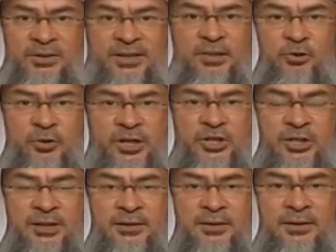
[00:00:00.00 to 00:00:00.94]
You intend your
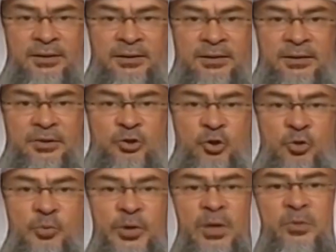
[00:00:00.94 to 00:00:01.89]
Isha, so
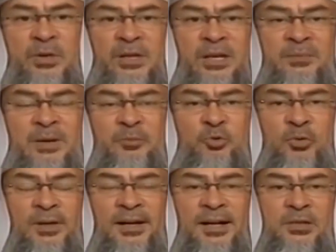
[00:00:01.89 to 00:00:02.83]
you pray with the Imam
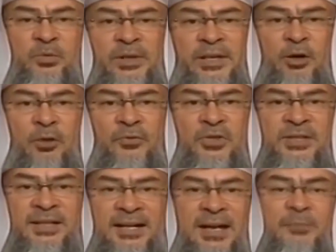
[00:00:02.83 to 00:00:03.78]
two rak'ahs. When he
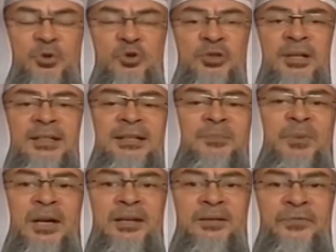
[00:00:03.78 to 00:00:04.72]
offers salam, you stand
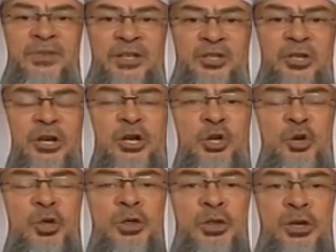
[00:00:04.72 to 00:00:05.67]
up and finish
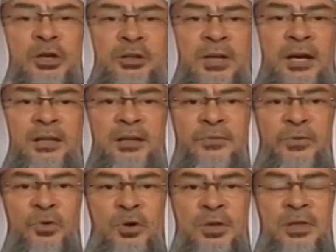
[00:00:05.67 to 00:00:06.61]
your third and the
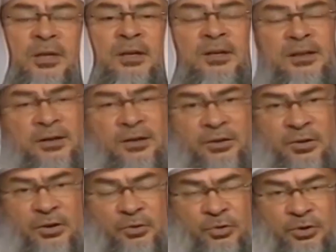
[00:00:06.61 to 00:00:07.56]
fourth,
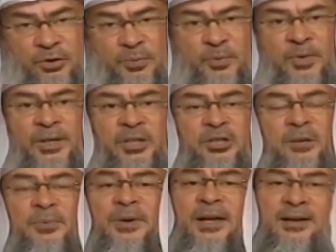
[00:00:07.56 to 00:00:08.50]
conclude your
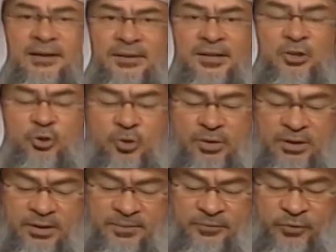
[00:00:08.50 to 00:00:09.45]
Isha prayer, then
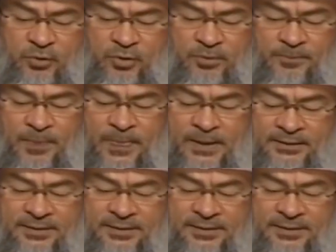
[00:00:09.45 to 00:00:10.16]
join them for